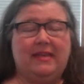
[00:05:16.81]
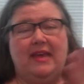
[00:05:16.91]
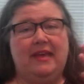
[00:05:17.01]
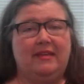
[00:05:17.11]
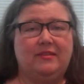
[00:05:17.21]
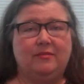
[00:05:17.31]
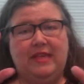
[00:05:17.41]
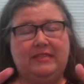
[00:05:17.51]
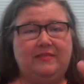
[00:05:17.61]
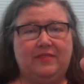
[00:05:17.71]
Hey, do
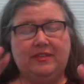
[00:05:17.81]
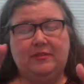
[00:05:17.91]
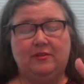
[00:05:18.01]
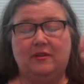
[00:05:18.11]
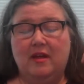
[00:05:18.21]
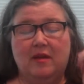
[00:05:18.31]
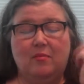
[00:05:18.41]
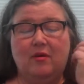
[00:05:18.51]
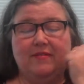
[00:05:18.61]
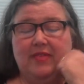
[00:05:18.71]
less of this or
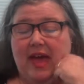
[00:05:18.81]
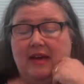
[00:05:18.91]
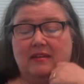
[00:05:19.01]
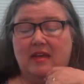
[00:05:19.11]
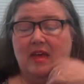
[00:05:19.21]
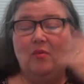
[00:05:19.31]
more of that.